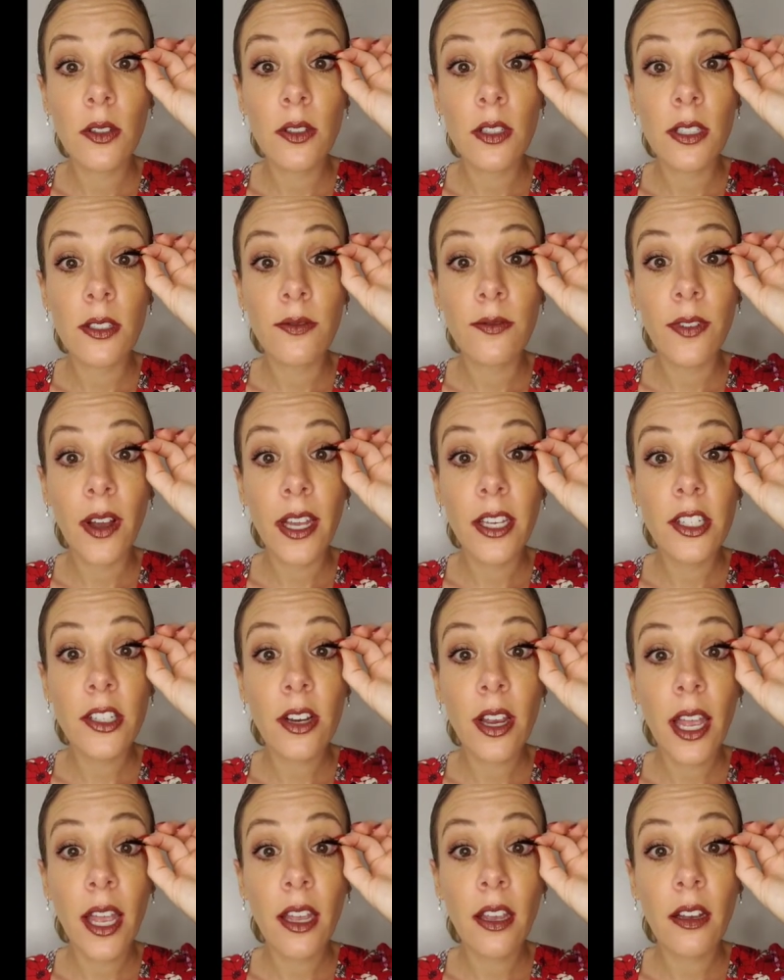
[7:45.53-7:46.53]
Just find
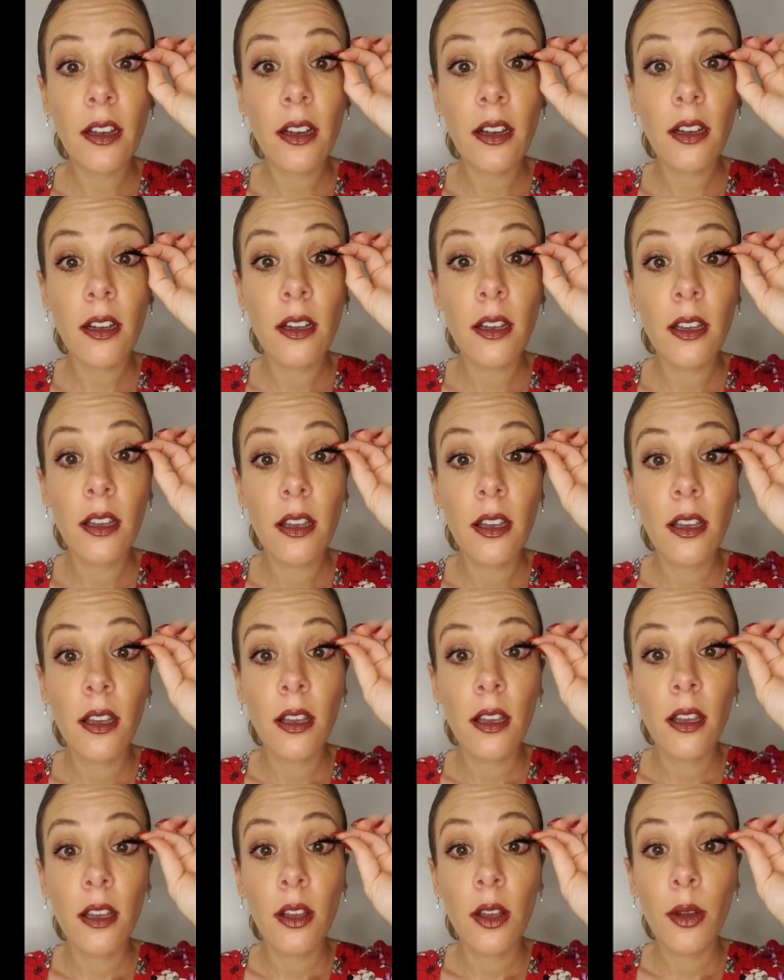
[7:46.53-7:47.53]
your anchor,
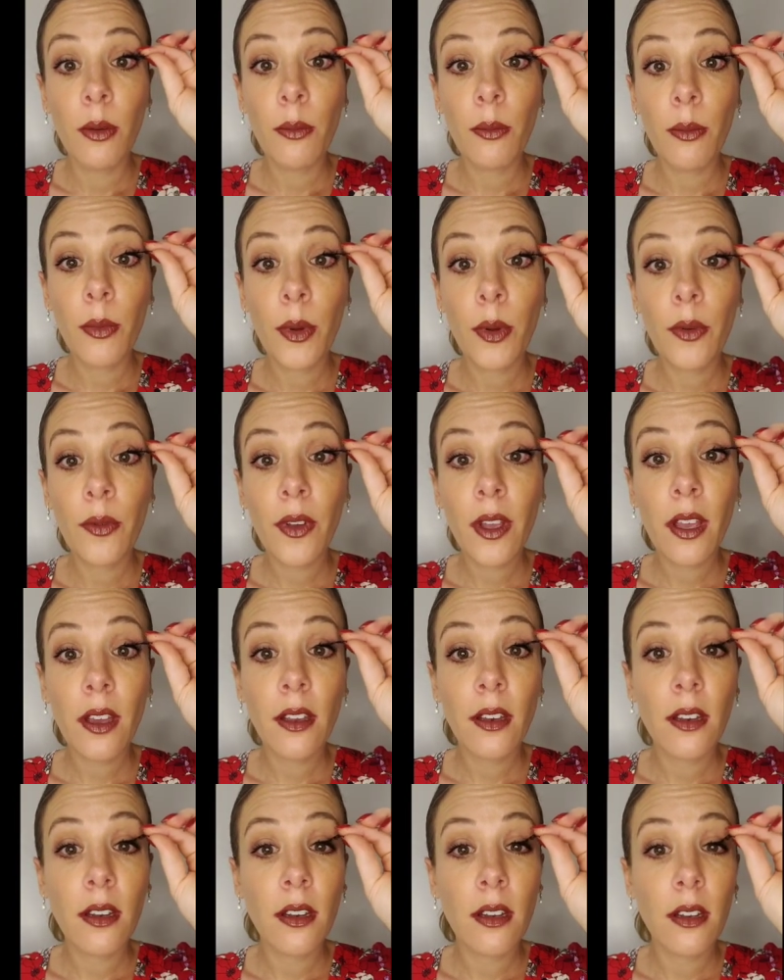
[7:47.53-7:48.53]
move
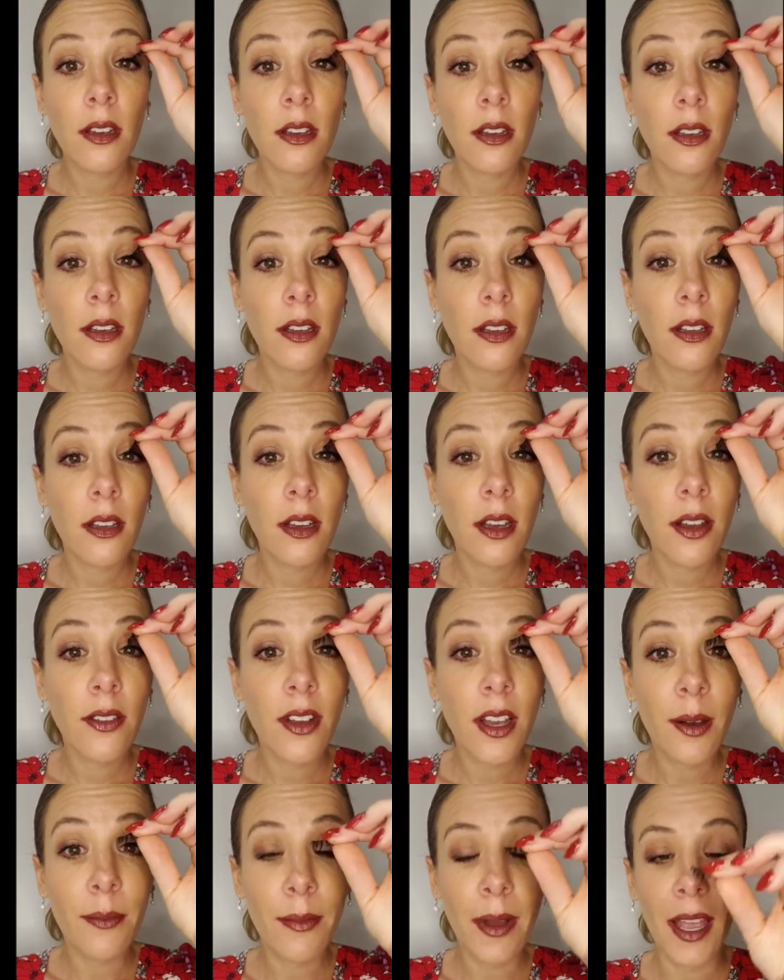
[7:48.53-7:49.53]
it. I've
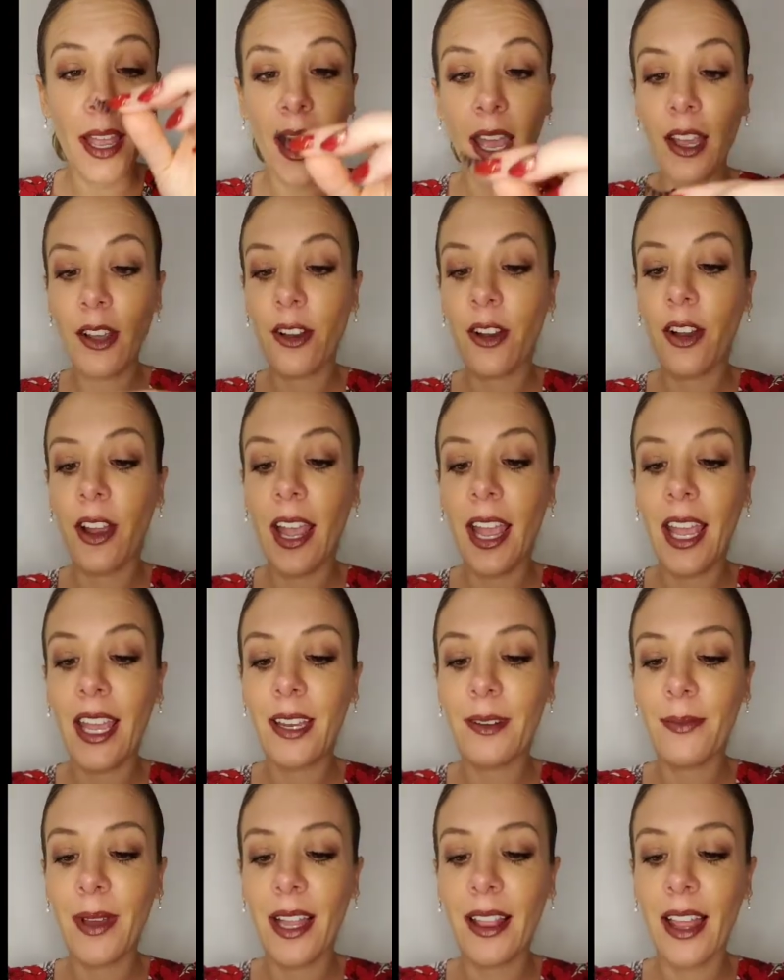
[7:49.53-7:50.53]
got my anchor
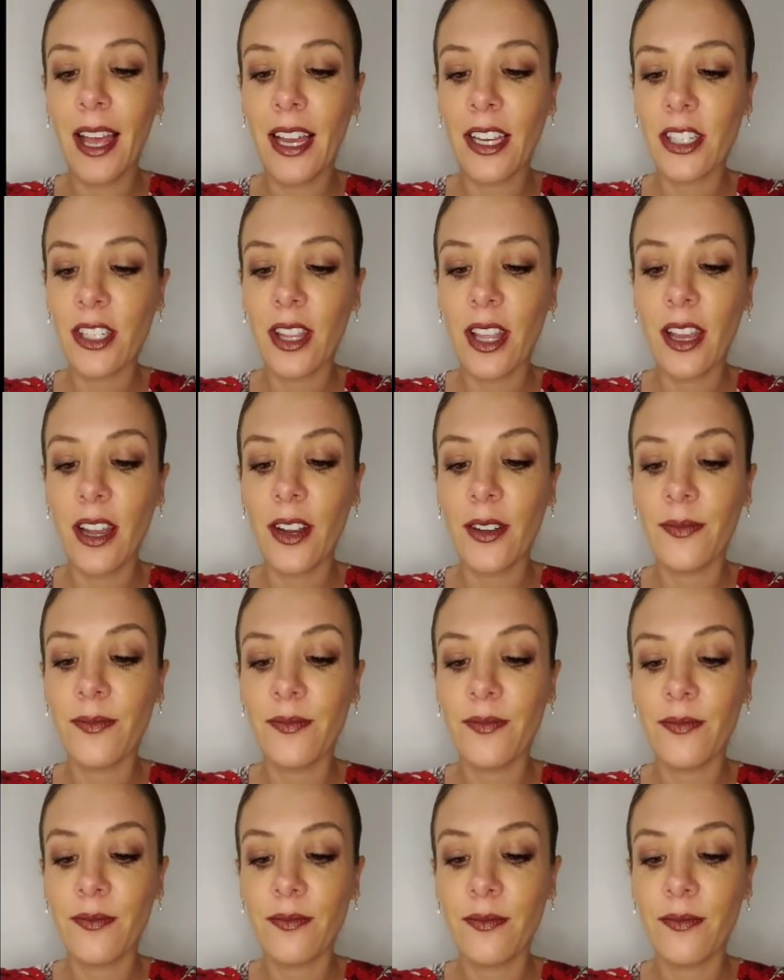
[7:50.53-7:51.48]
and my lash there.